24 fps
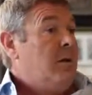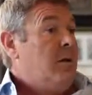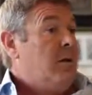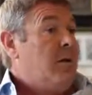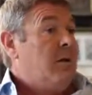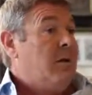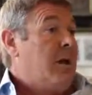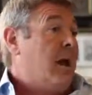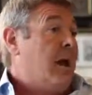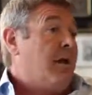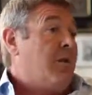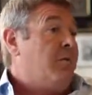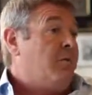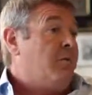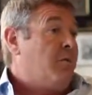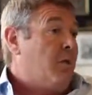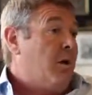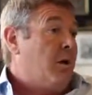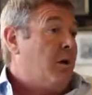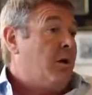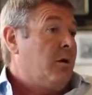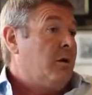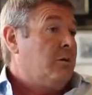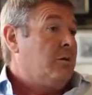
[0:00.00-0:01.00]
kind of
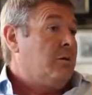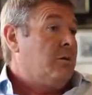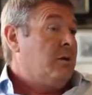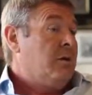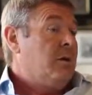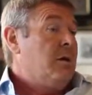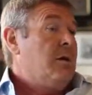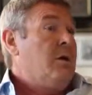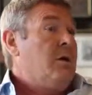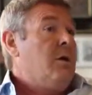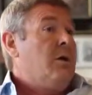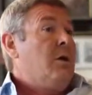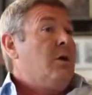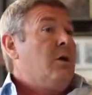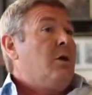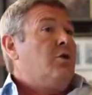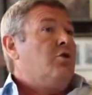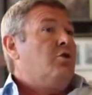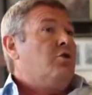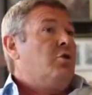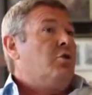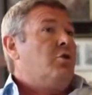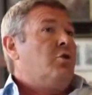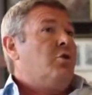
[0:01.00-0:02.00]
product.
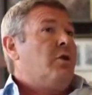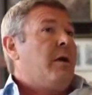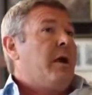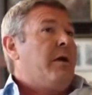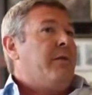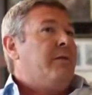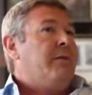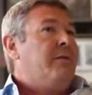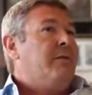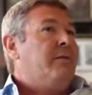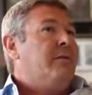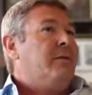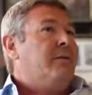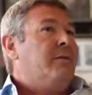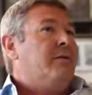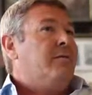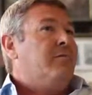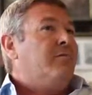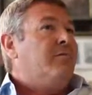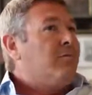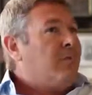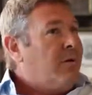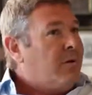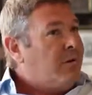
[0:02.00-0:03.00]
So I think
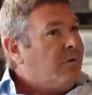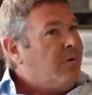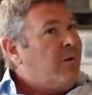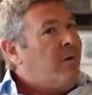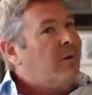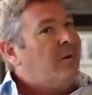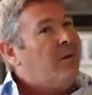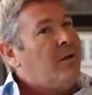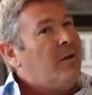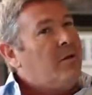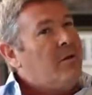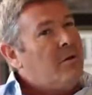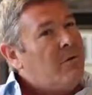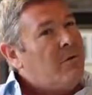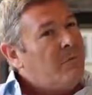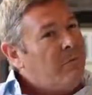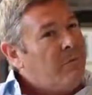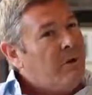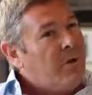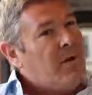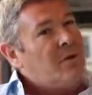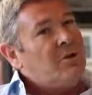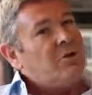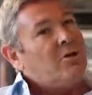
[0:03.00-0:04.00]
that the real
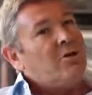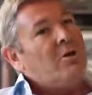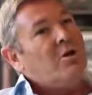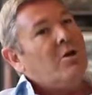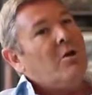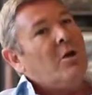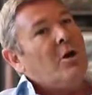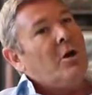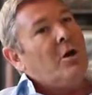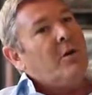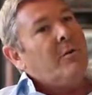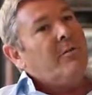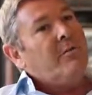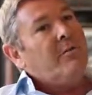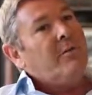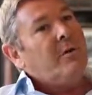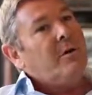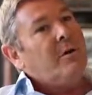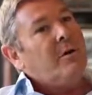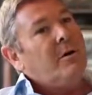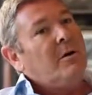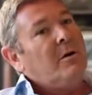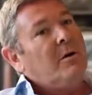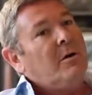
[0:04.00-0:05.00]
innovation of
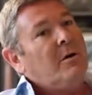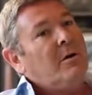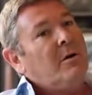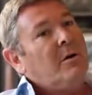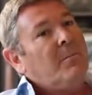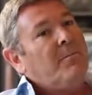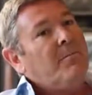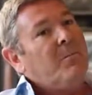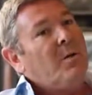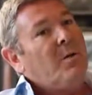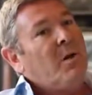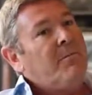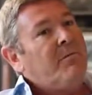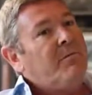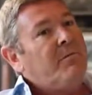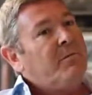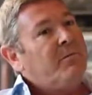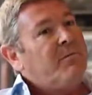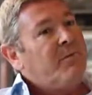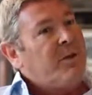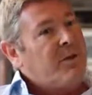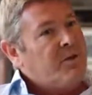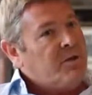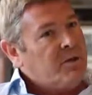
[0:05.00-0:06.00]

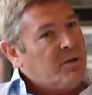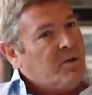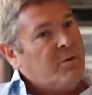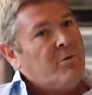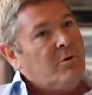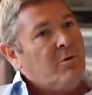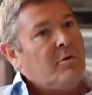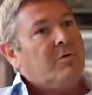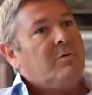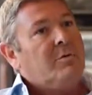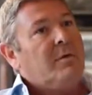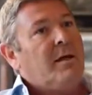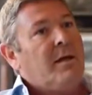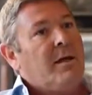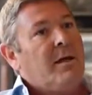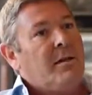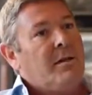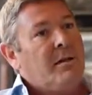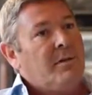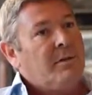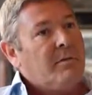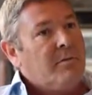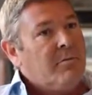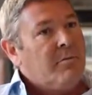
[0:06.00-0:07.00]
Franciacorta and
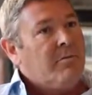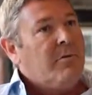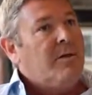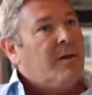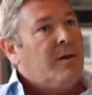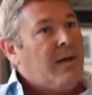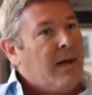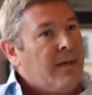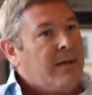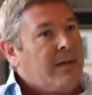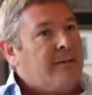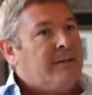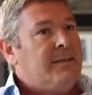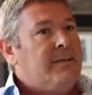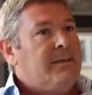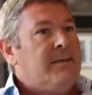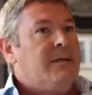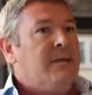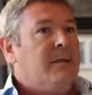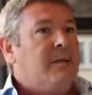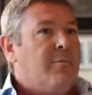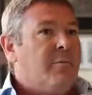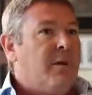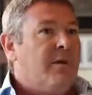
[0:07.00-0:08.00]
the real idea
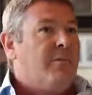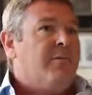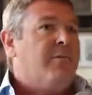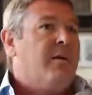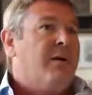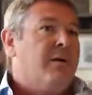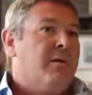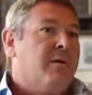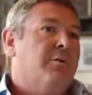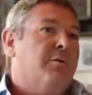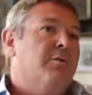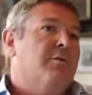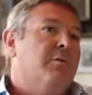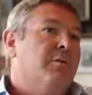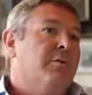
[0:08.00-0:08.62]
that my father and Guido